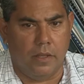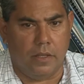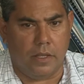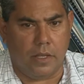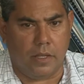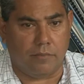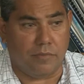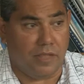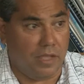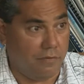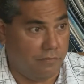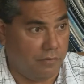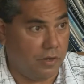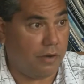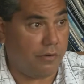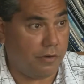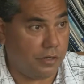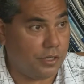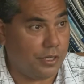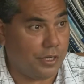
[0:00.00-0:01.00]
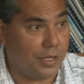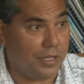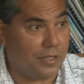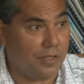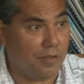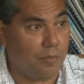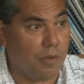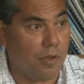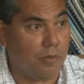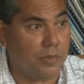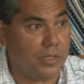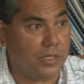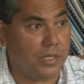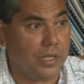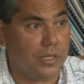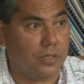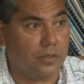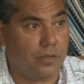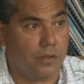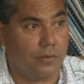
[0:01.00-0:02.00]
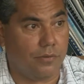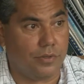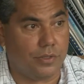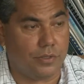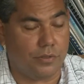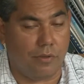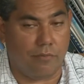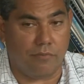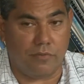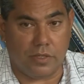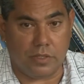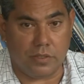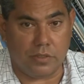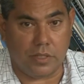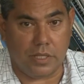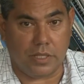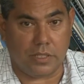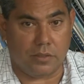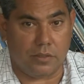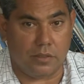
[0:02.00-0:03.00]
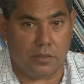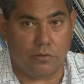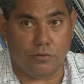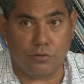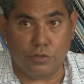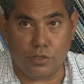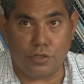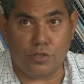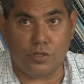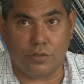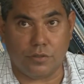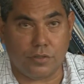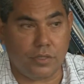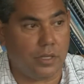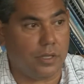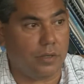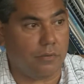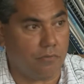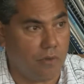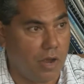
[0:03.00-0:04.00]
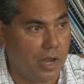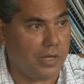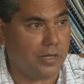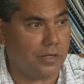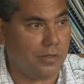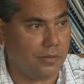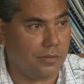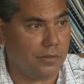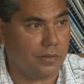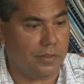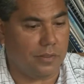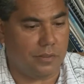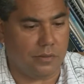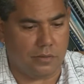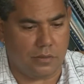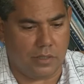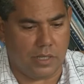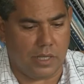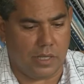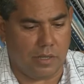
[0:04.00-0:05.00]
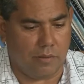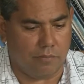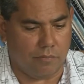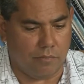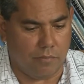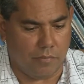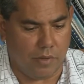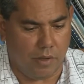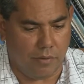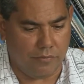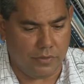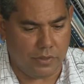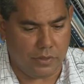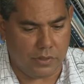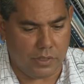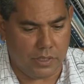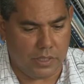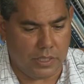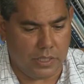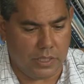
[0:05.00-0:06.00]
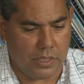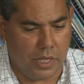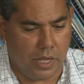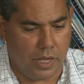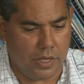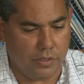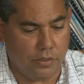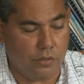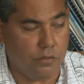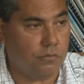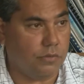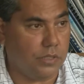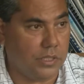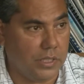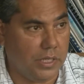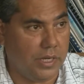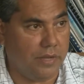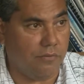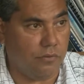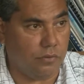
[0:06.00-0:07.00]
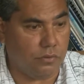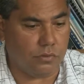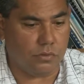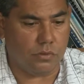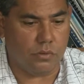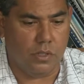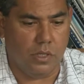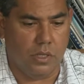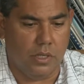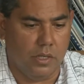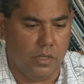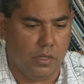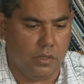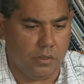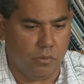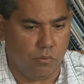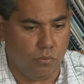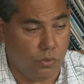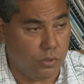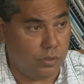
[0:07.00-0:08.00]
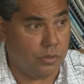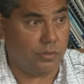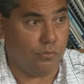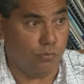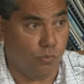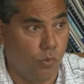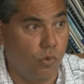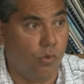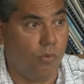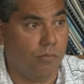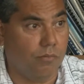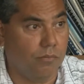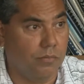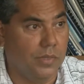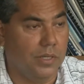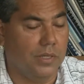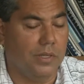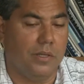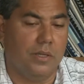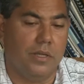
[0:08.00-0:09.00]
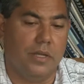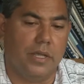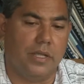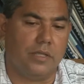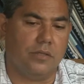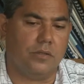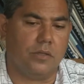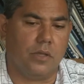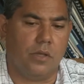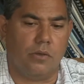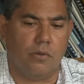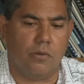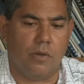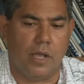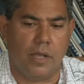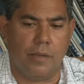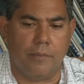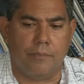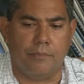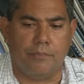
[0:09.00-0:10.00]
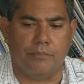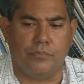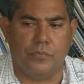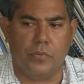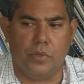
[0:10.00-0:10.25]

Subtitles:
they're flourishing at the moment. So it's obvious that the conditions are right. There's obviously high nutrient levels. The water is warm, and so